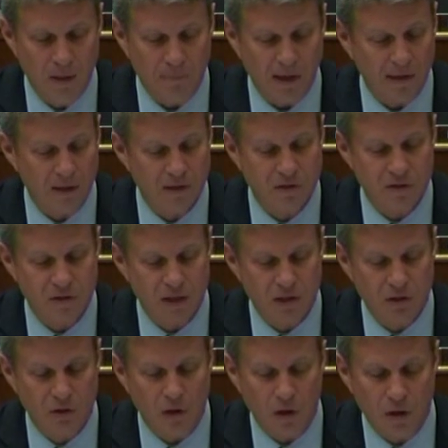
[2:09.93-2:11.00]
My
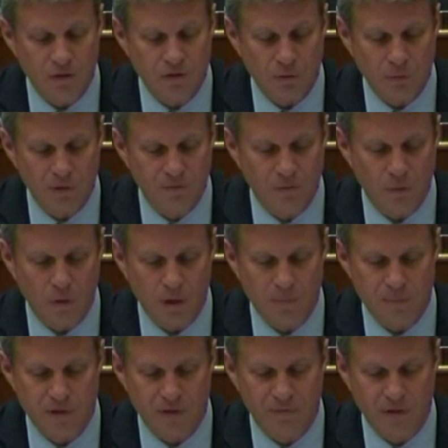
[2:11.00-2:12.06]
legislation also
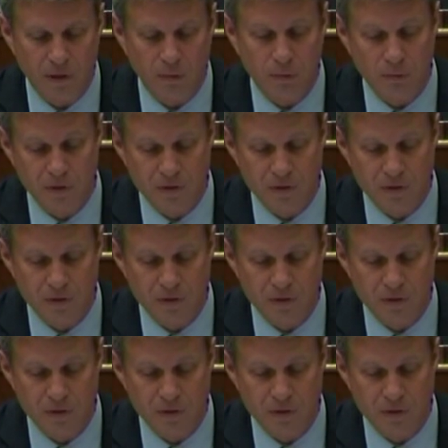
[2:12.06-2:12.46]
reforms the Federal